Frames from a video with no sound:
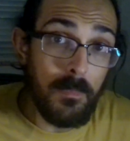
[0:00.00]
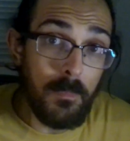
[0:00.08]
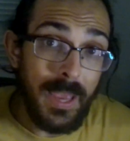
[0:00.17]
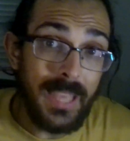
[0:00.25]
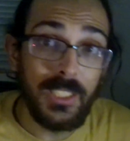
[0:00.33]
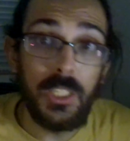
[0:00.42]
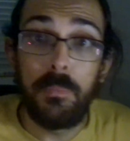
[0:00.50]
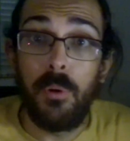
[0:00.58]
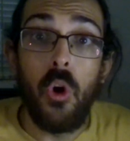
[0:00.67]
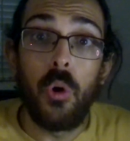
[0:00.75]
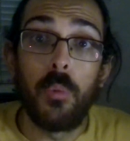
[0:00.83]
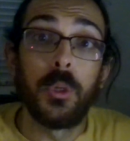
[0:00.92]
Betsy
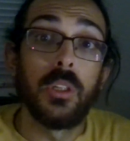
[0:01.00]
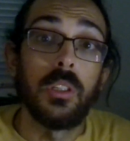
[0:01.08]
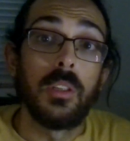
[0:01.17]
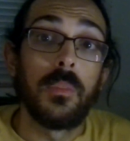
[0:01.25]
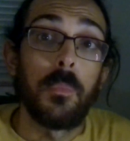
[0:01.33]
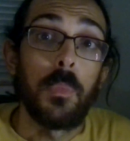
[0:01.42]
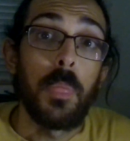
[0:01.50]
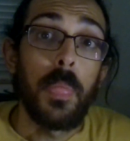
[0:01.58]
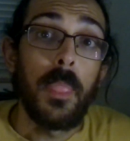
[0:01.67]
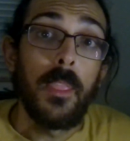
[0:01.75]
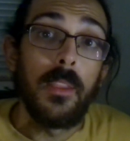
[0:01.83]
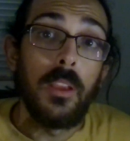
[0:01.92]
Palmer
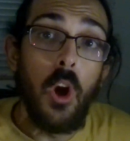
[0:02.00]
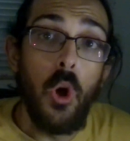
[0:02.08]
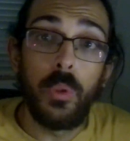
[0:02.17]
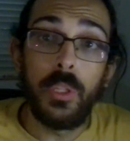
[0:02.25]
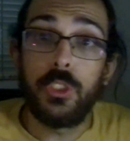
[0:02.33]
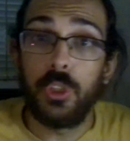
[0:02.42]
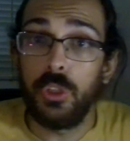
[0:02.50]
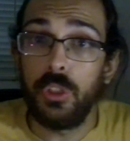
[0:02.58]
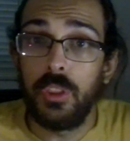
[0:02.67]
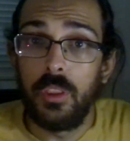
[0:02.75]
only took